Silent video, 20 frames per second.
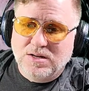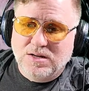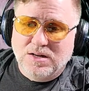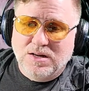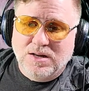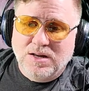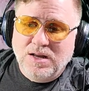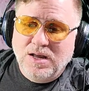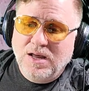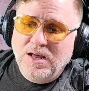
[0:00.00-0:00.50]

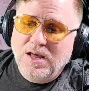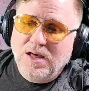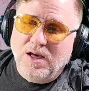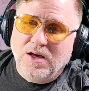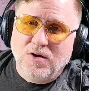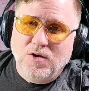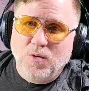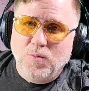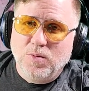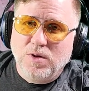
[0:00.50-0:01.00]
And I
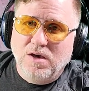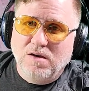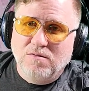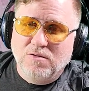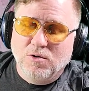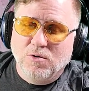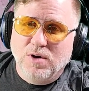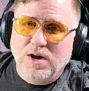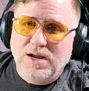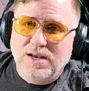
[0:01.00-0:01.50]
hope you have a
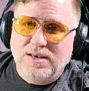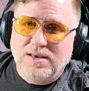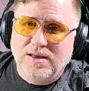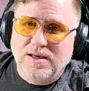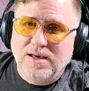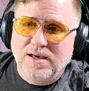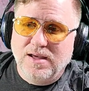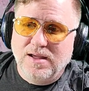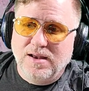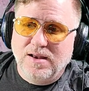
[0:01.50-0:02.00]
great
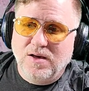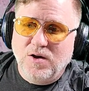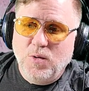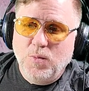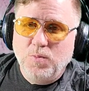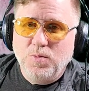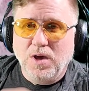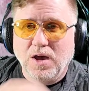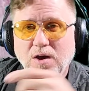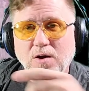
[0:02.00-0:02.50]
day, and
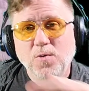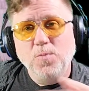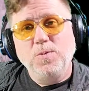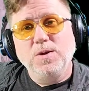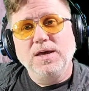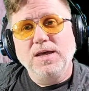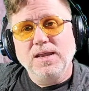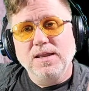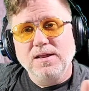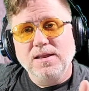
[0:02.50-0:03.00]
I hope you
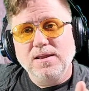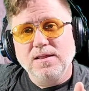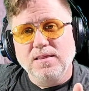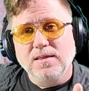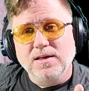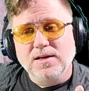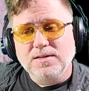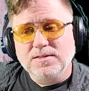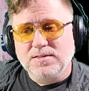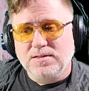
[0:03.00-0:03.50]
get into
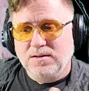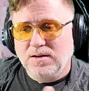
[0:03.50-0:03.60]
this,